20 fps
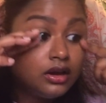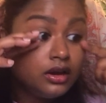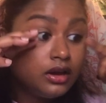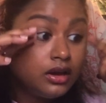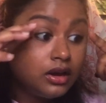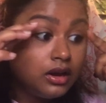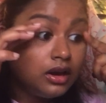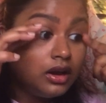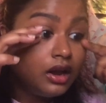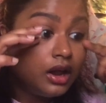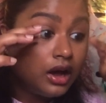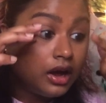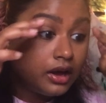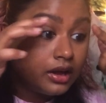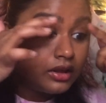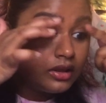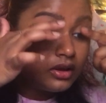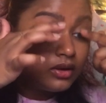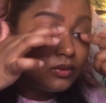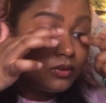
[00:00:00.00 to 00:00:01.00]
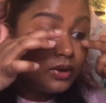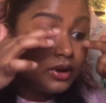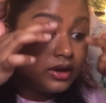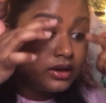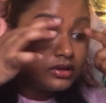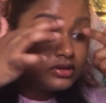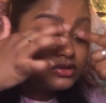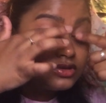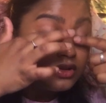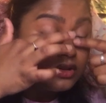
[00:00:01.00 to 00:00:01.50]
not in the way.
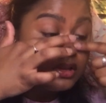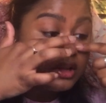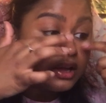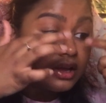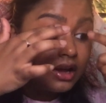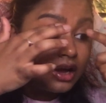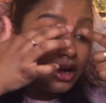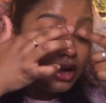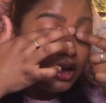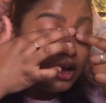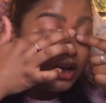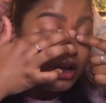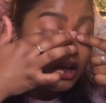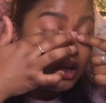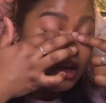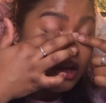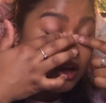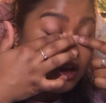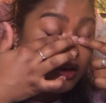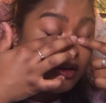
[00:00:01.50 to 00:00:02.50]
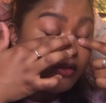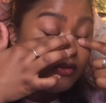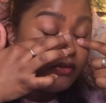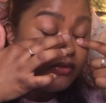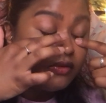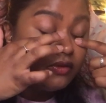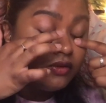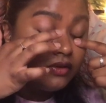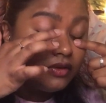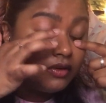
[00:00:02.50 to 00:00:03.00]
So like I have
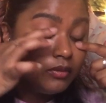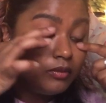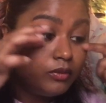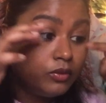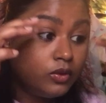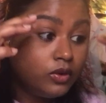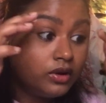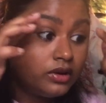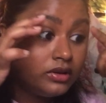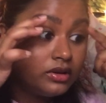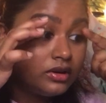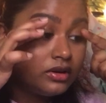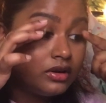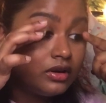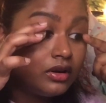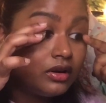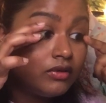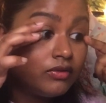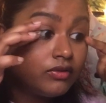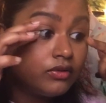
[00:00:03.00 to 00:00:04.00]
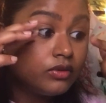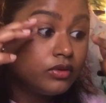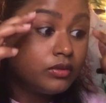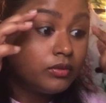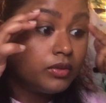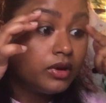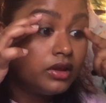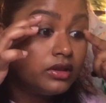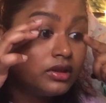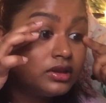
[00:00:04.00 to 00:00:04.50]
more than enough room on the